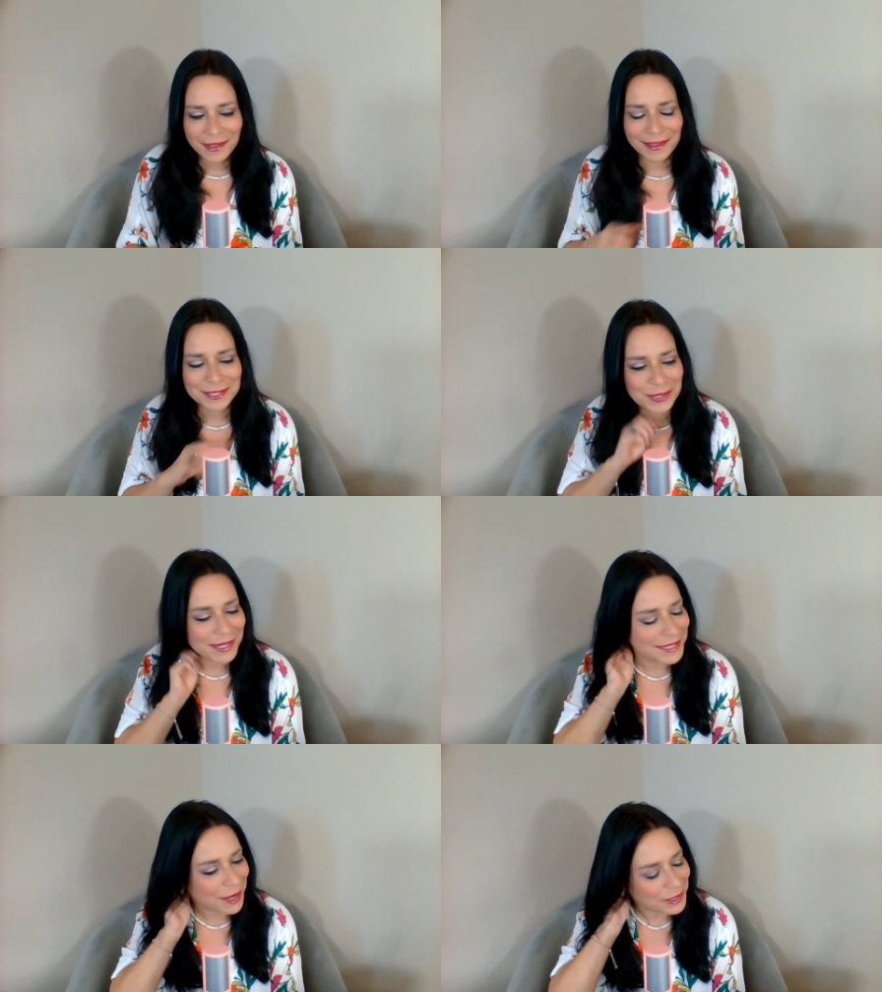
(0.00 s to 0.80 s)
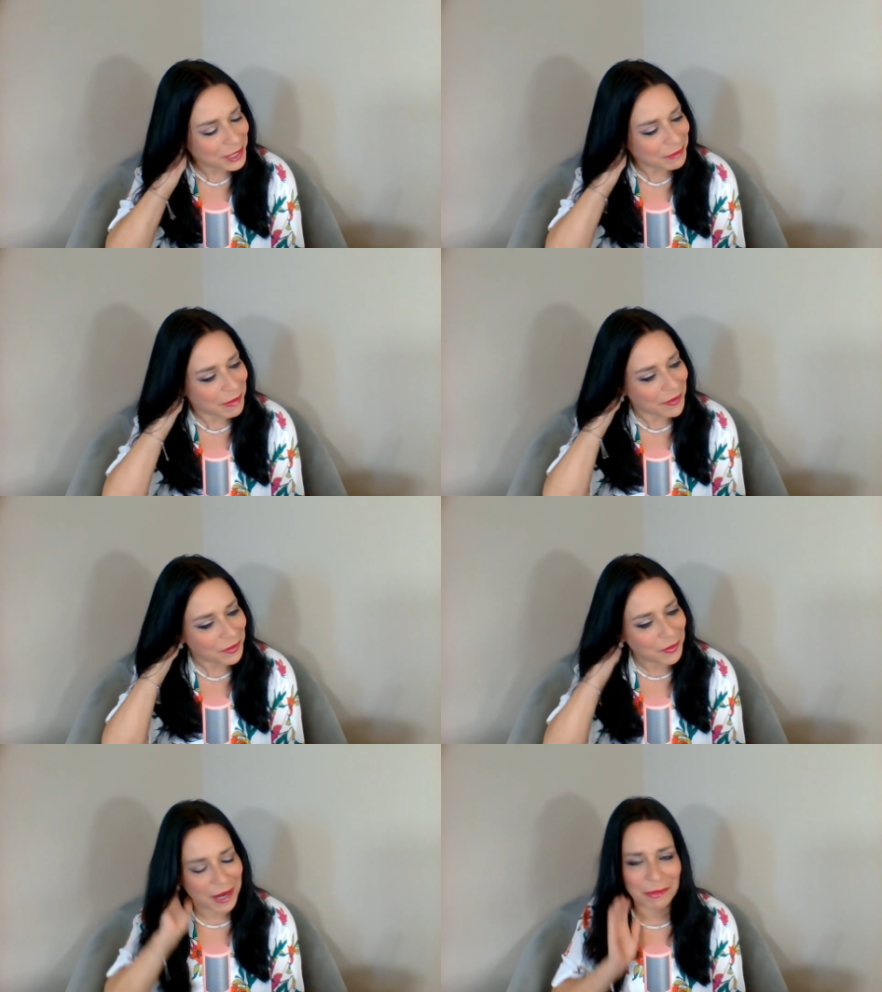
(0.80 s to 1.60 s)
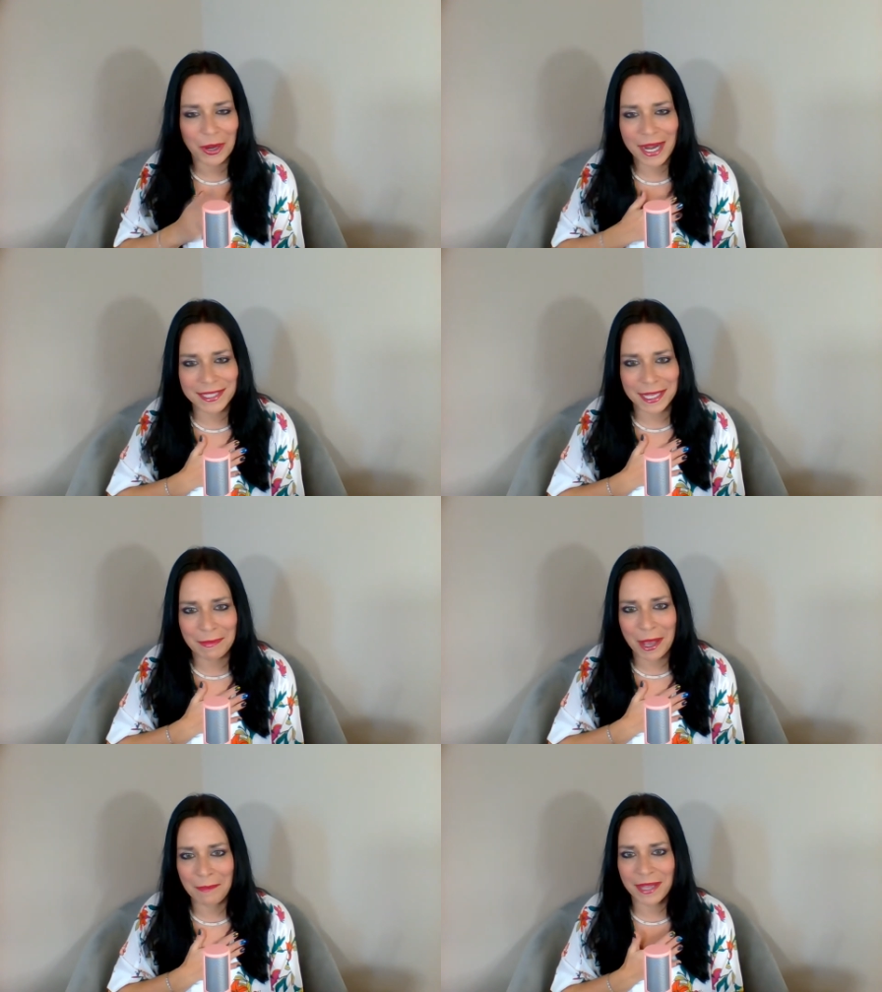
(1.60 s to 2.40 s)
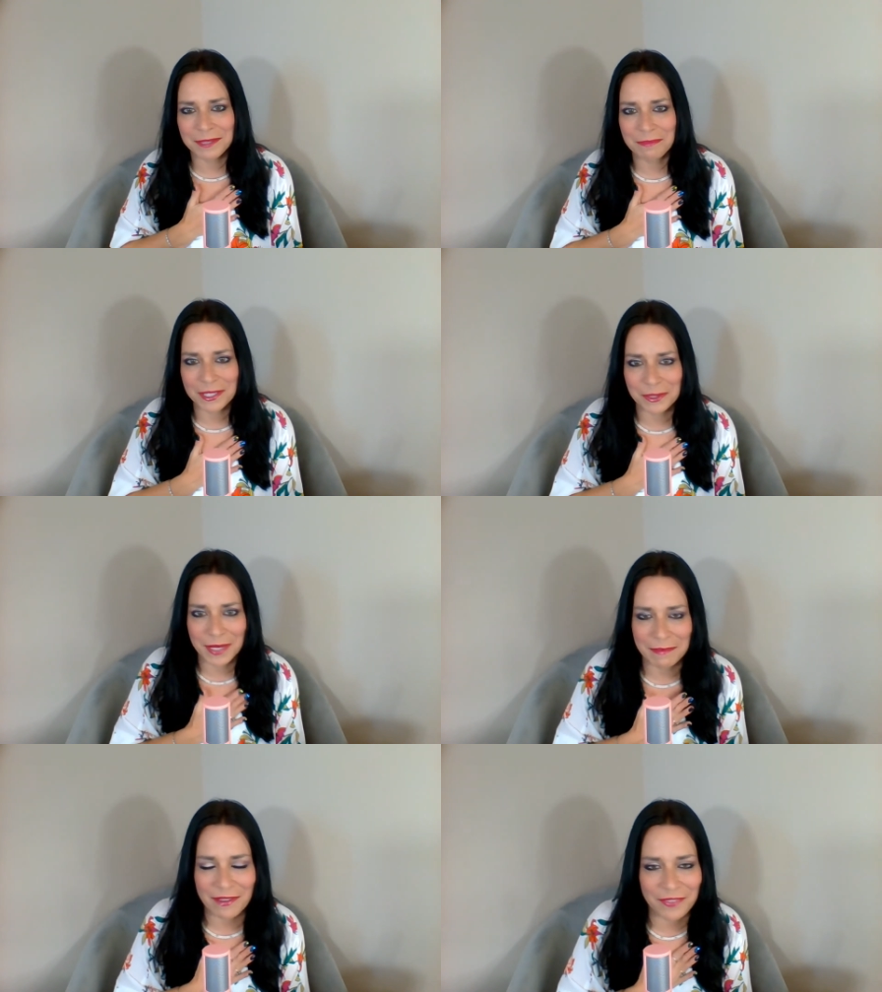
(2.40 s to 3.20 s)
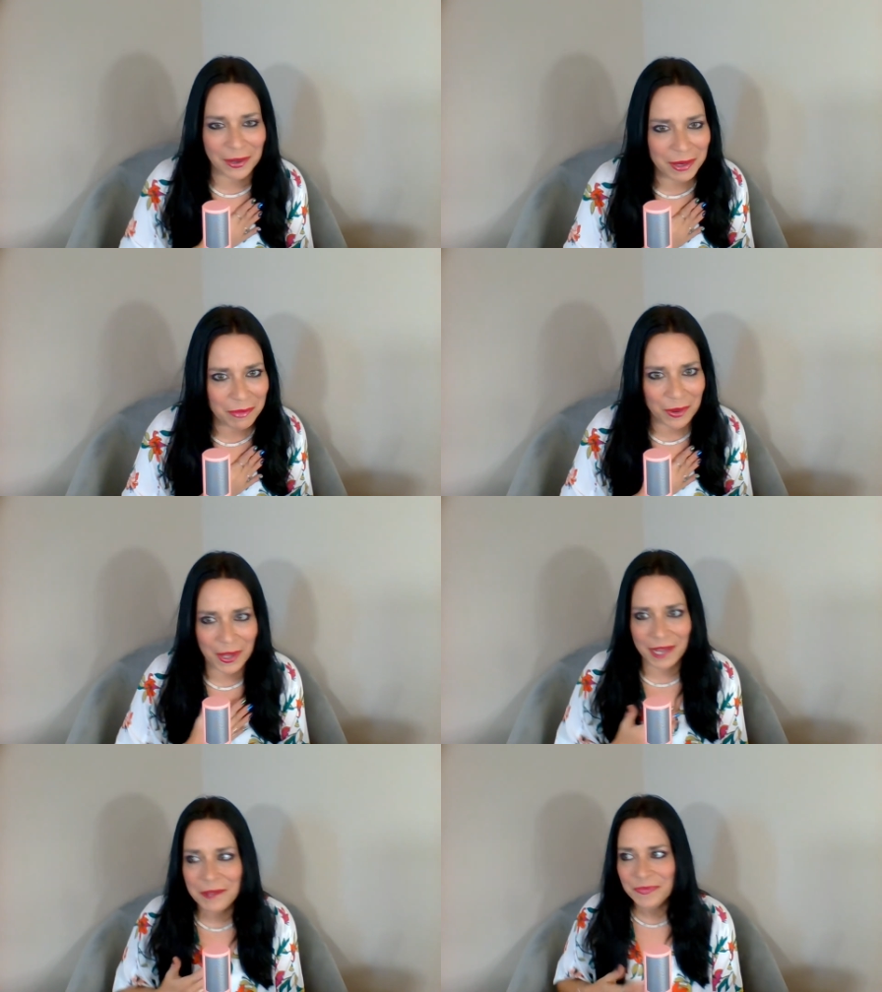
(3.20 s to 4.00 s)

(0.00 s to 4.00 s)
I was trying to talk to him about the one I'm crazy about, my twin, my fairy boy.